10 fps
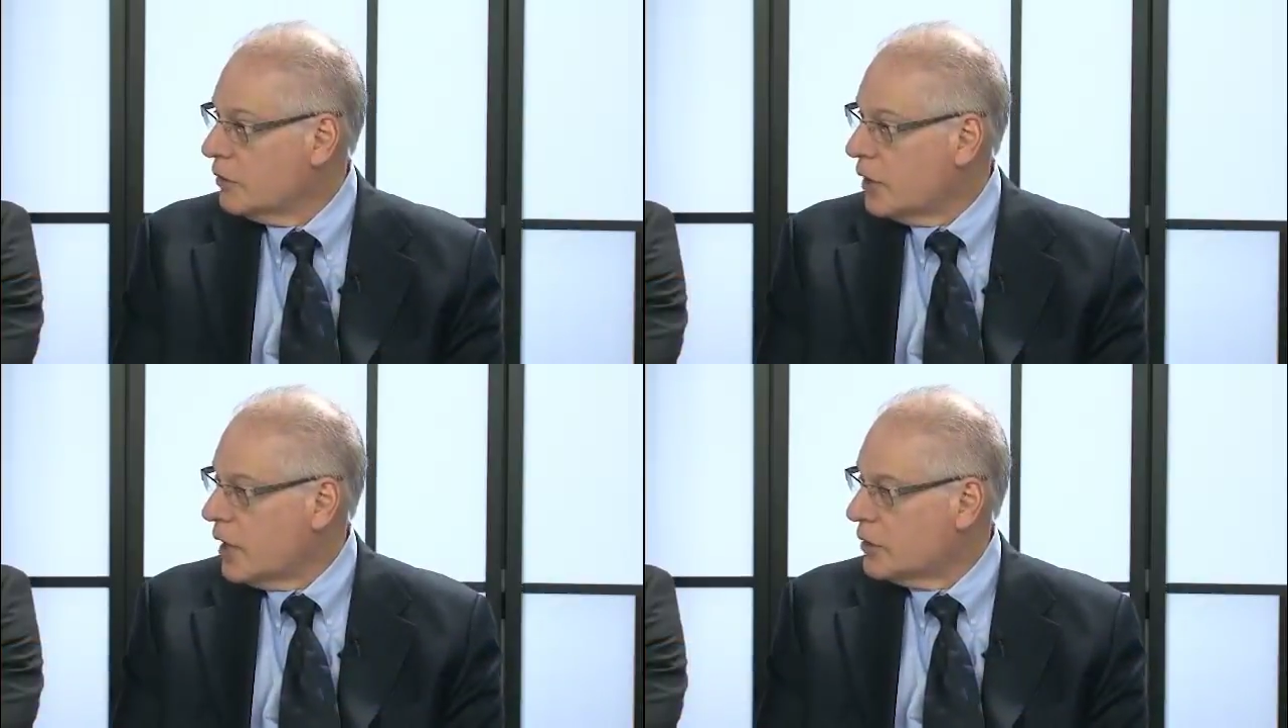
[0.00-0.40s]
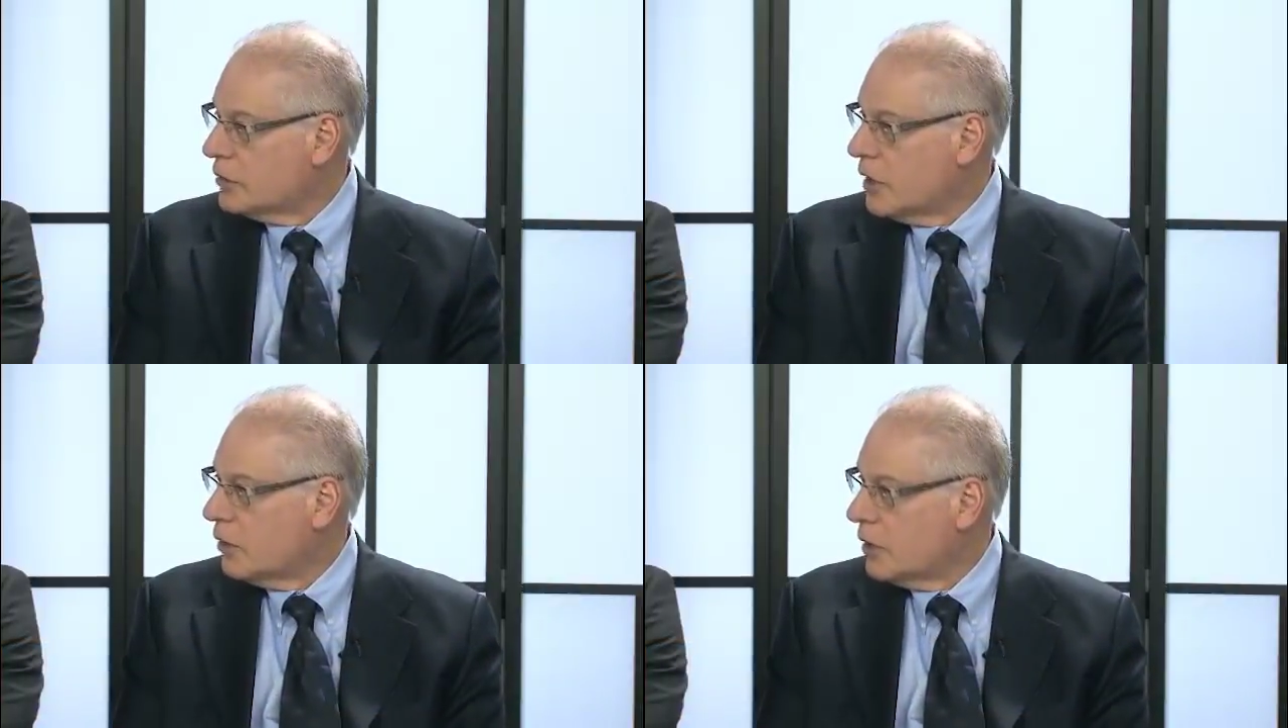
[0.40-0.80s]
The
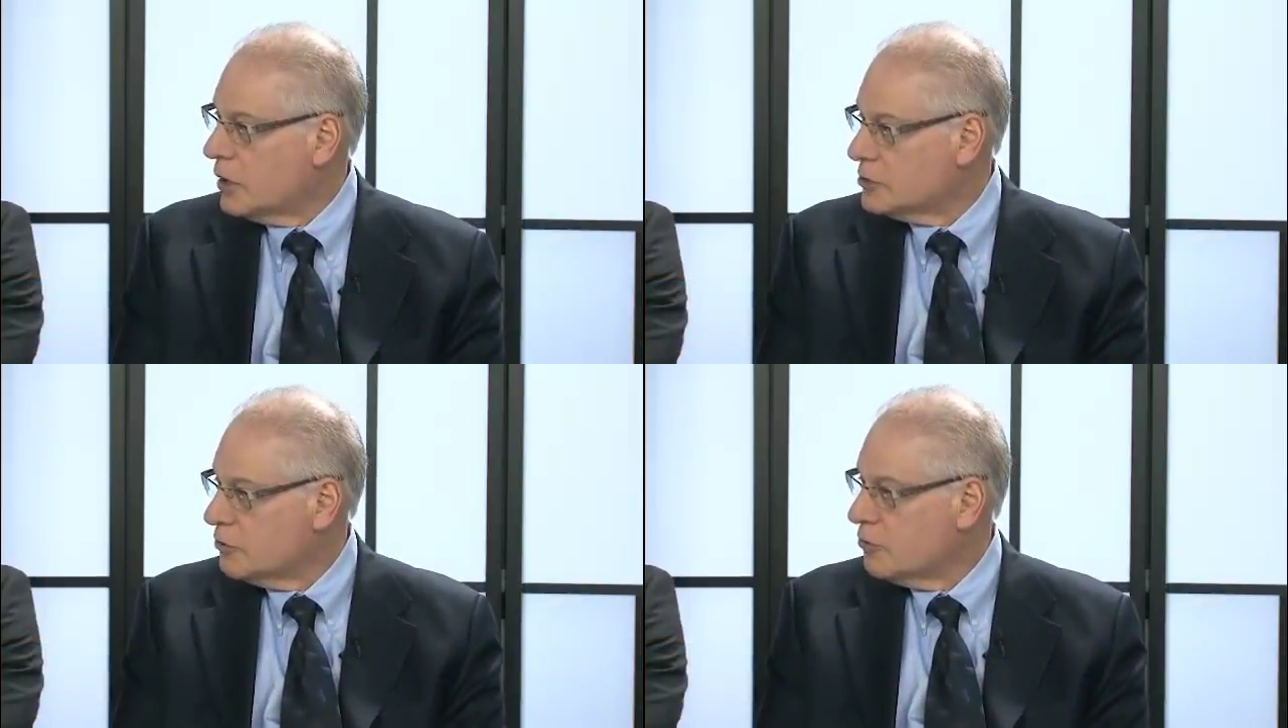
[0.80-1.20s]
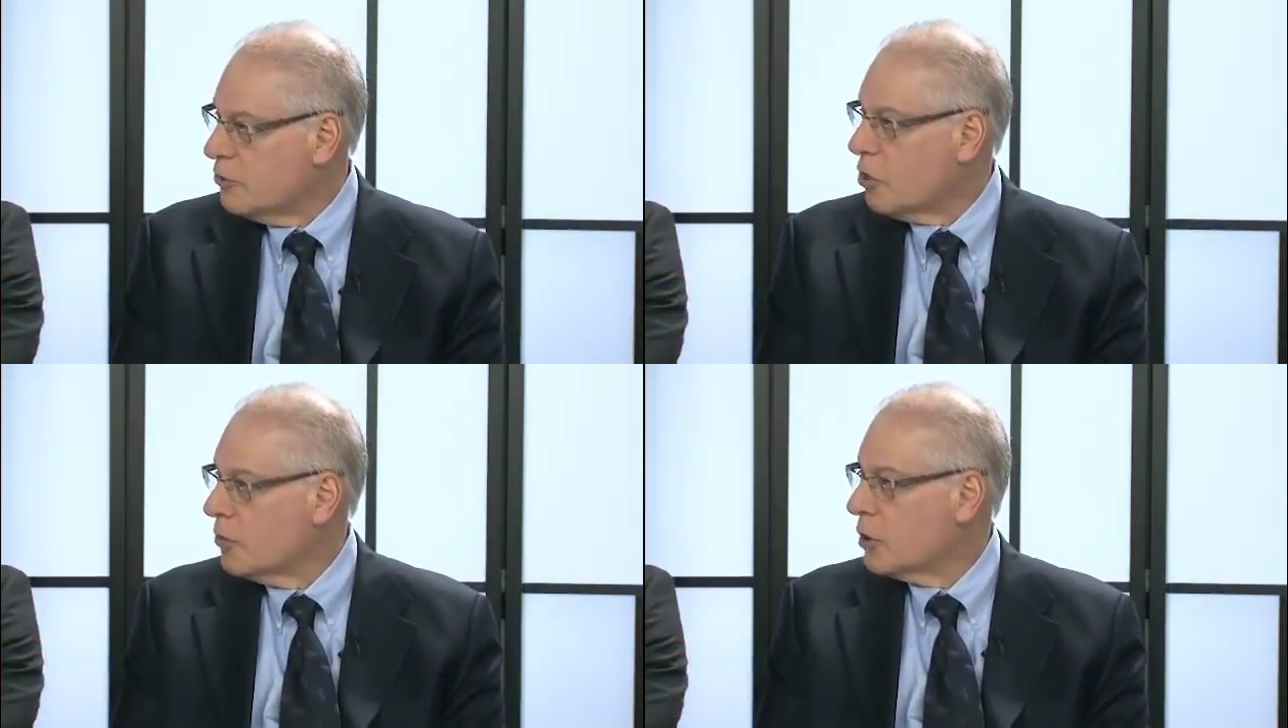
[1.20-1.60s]
LAT now has a
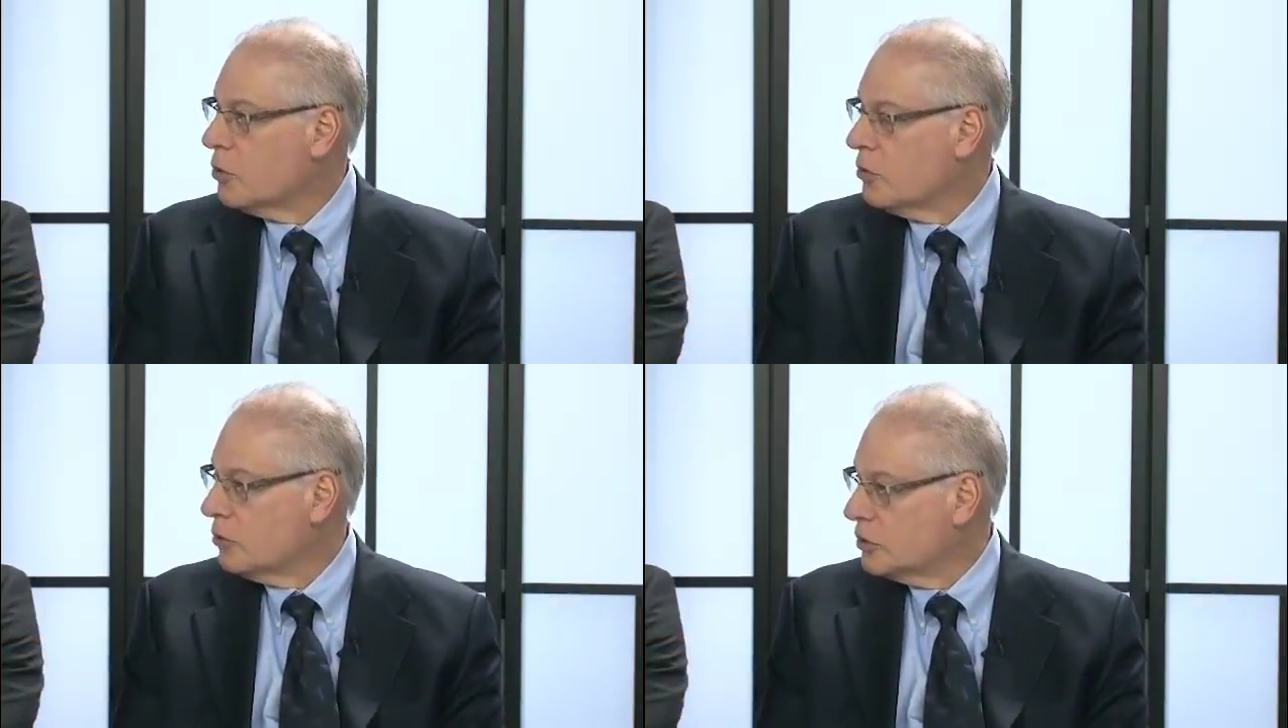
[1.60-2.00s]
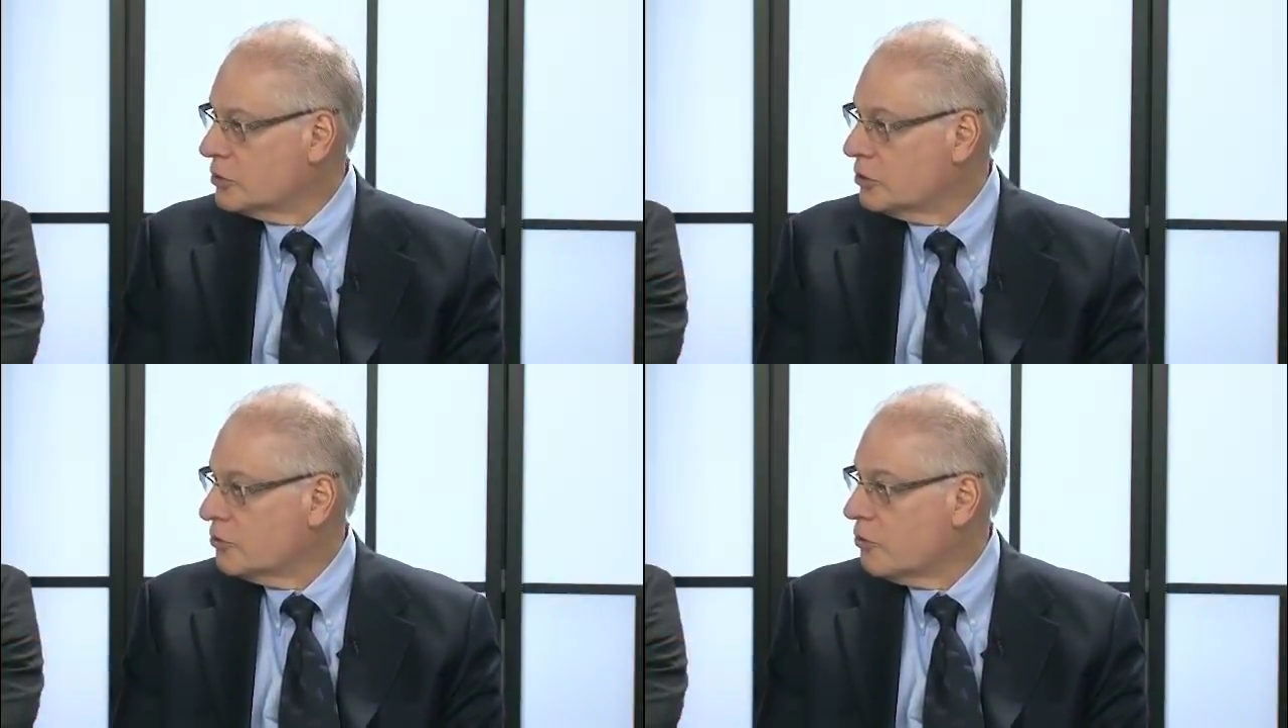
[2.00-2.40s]
form
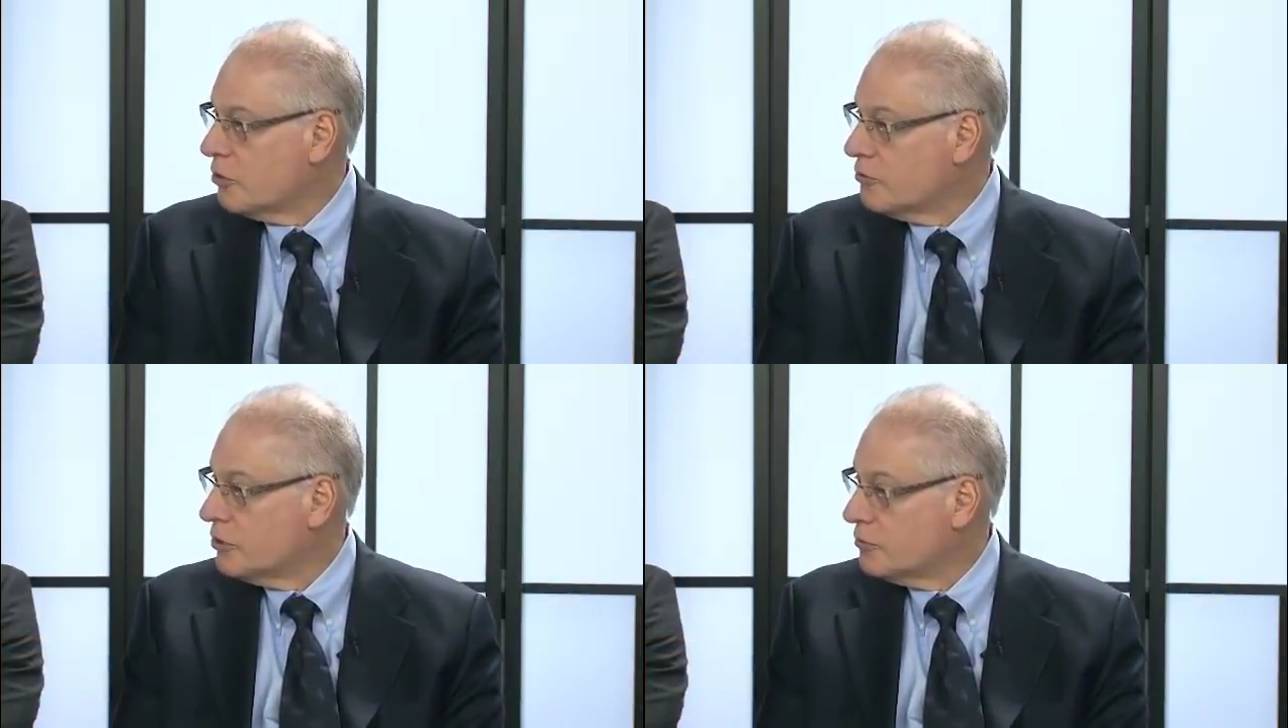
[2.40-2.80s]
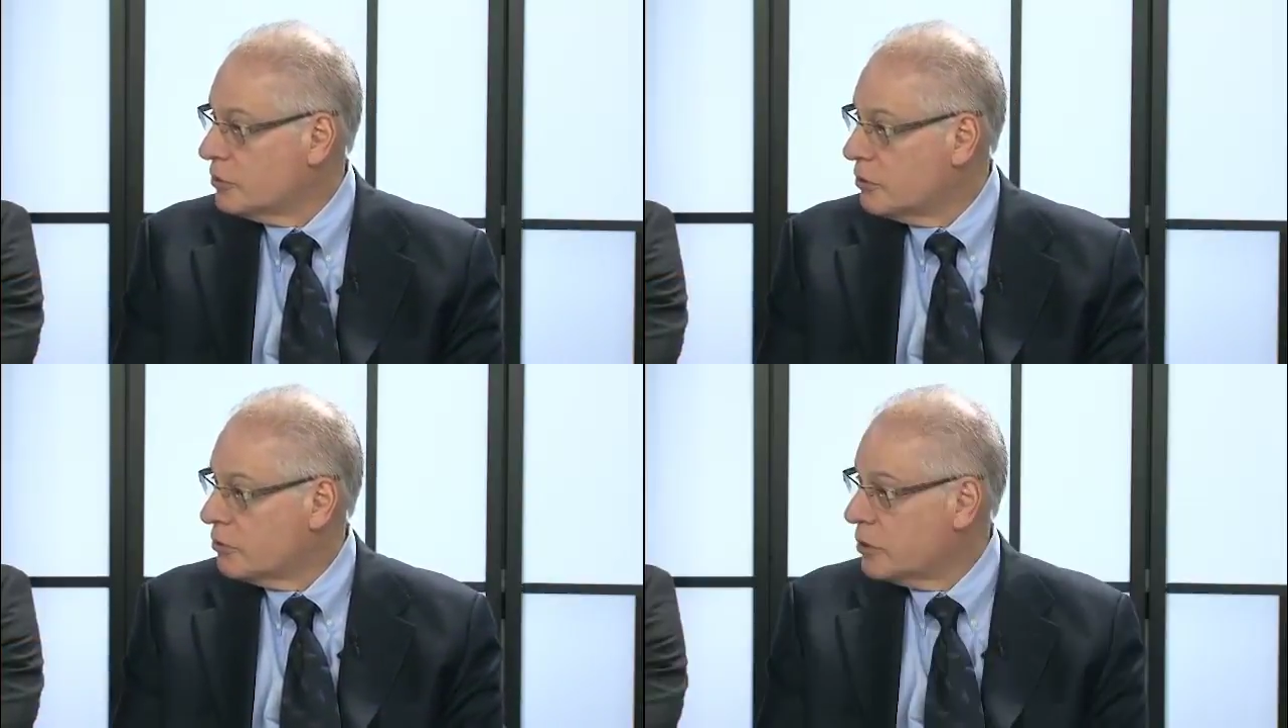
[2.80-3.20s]
equivalent to the Form
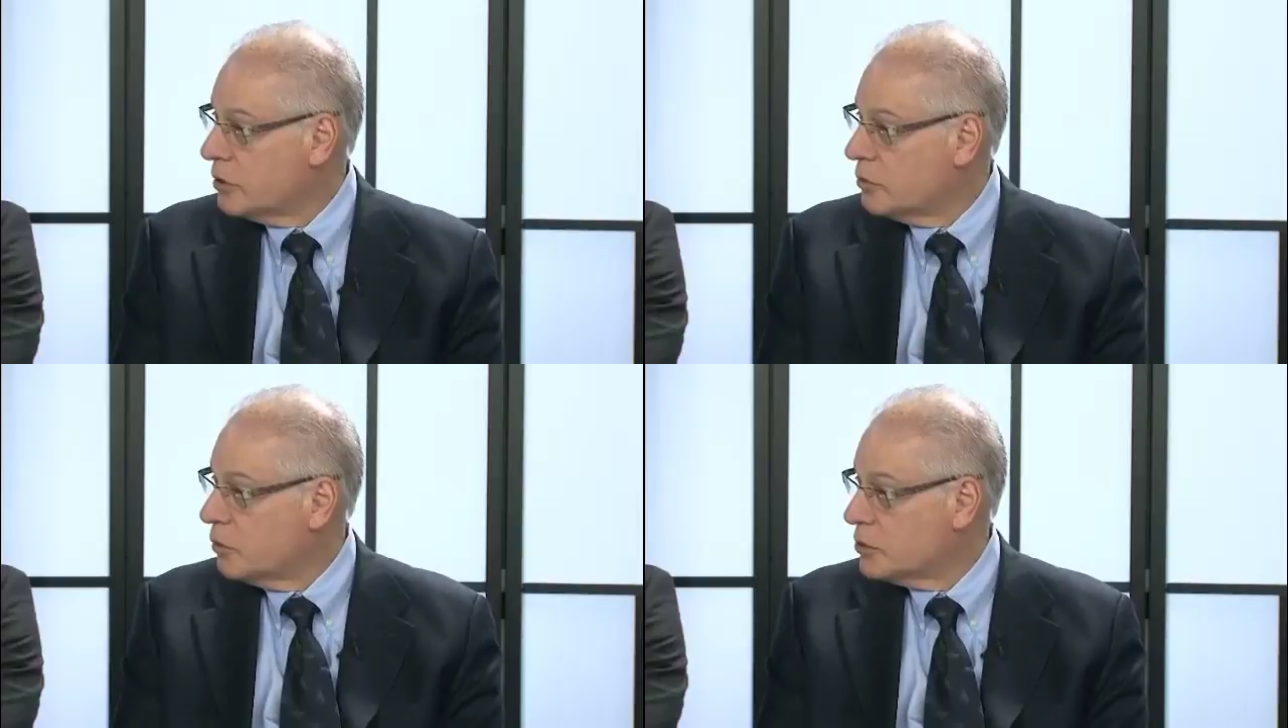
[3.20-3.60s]
53,